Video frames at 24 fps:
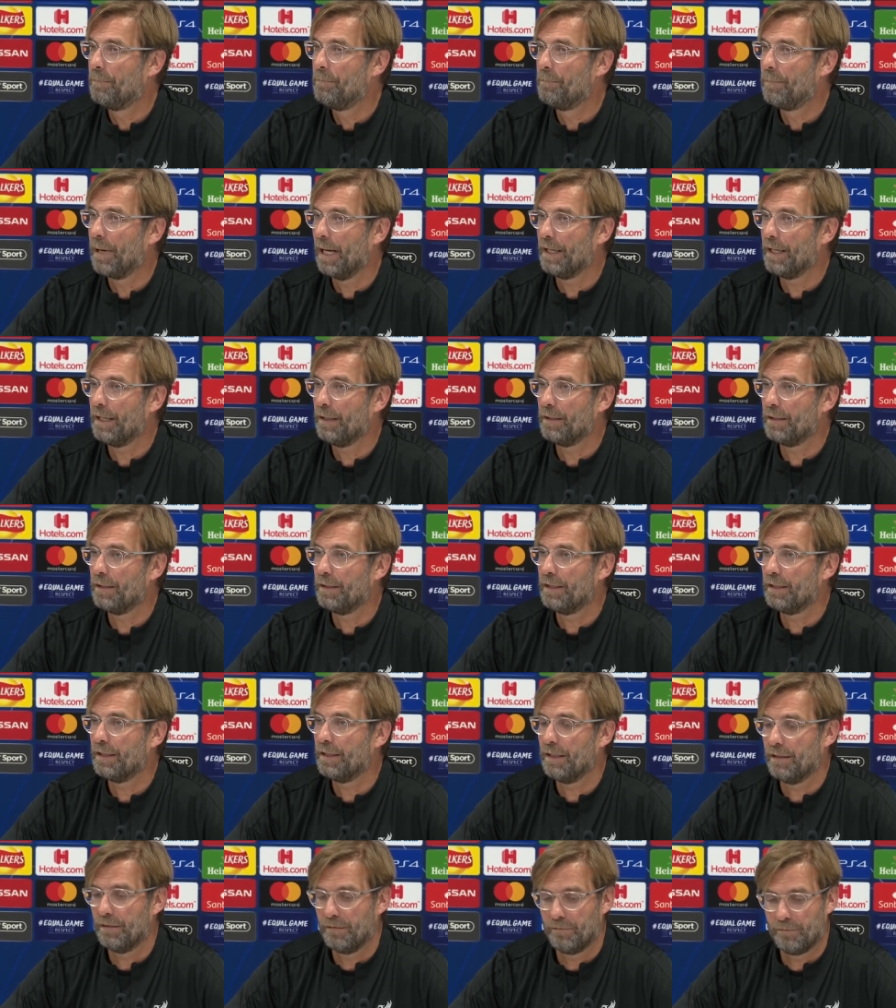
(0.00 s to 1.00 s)
Pan,
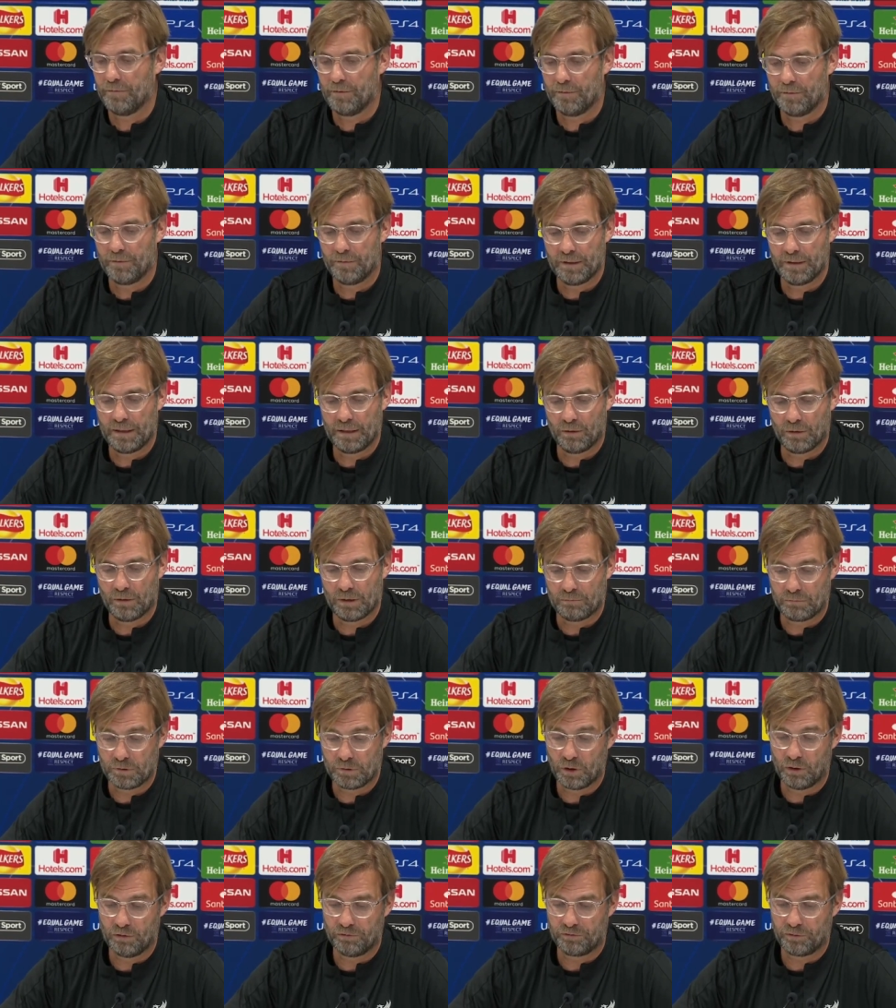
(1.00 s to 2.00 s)
uh, oh,
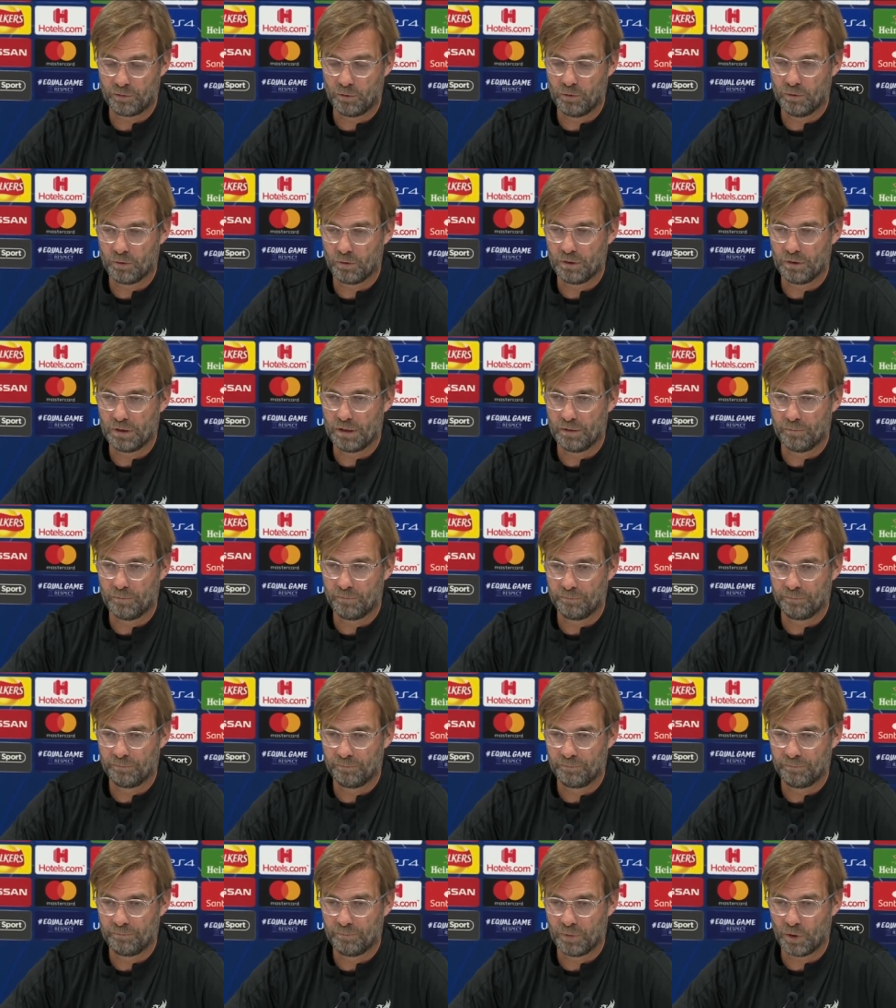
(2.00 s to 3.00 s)
I know a few. Um,
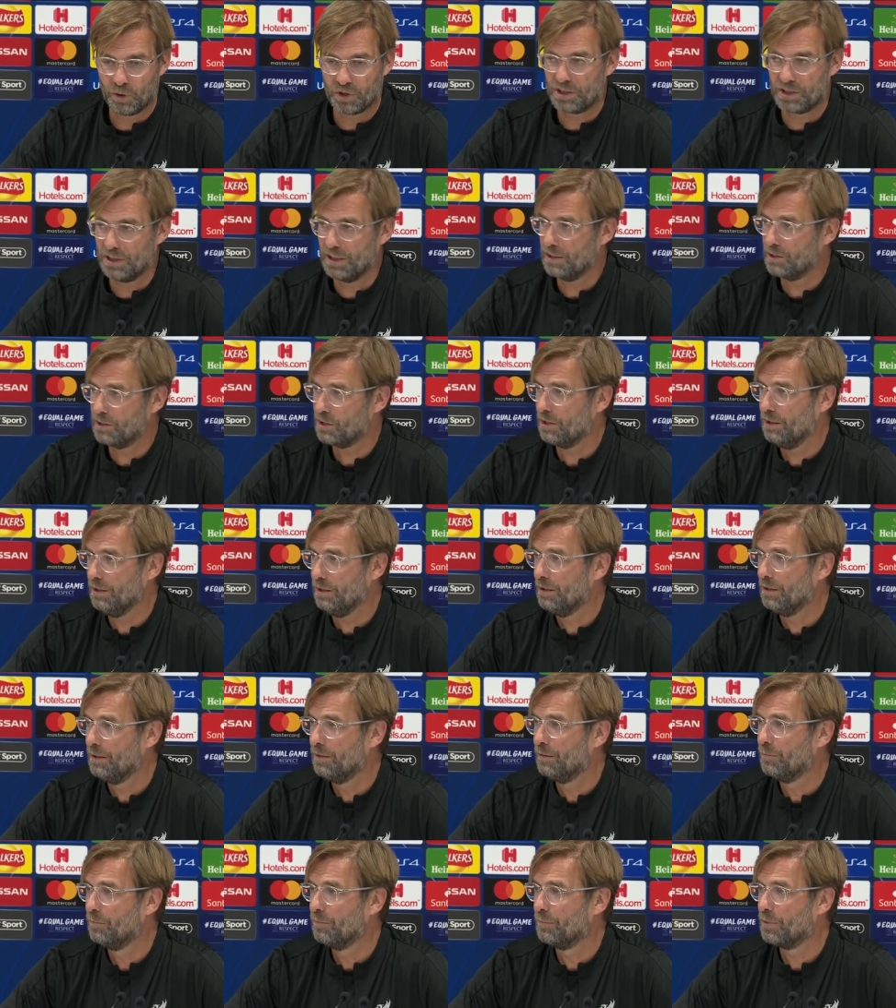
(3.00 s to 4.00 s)
Prosinecki?
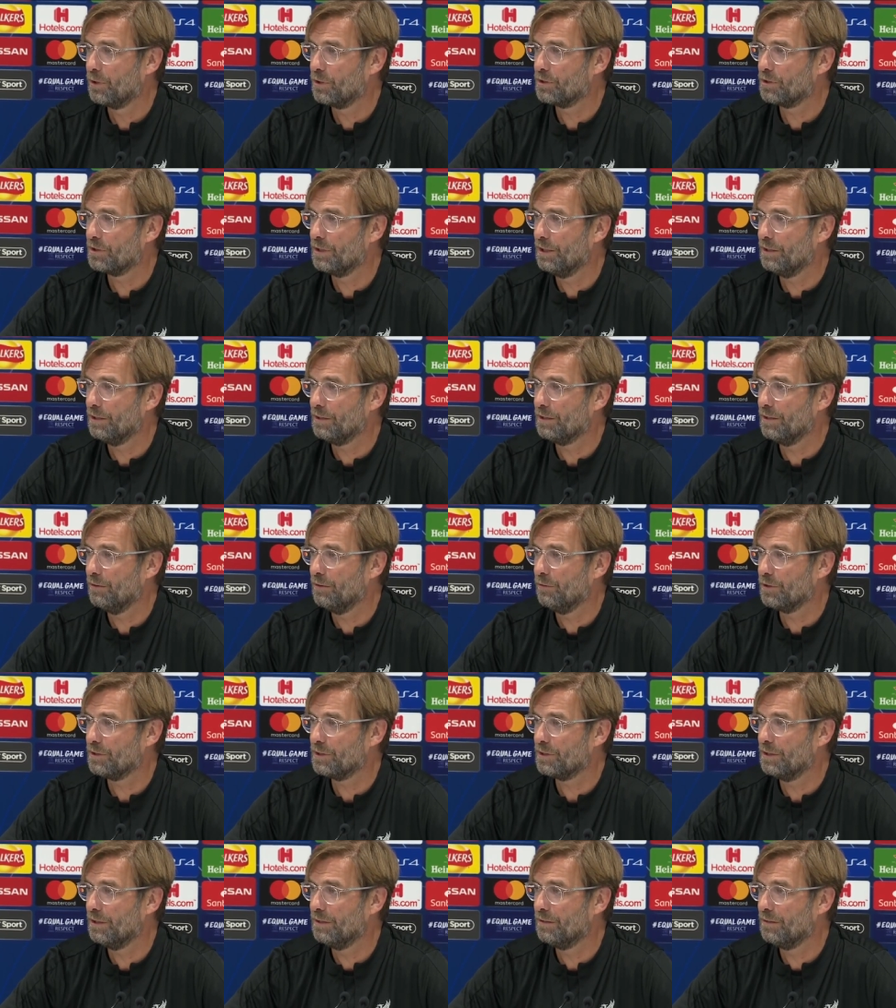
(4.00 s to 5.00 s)
Prosinecki
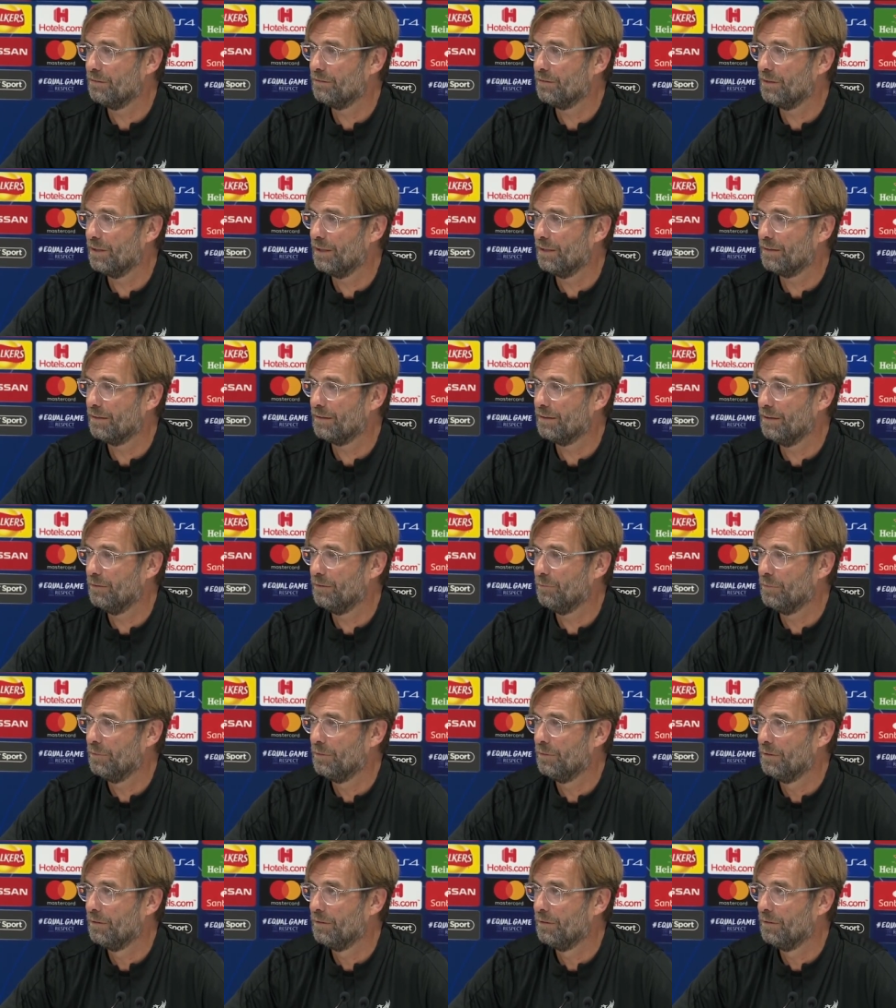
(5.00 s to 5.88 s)
was in that team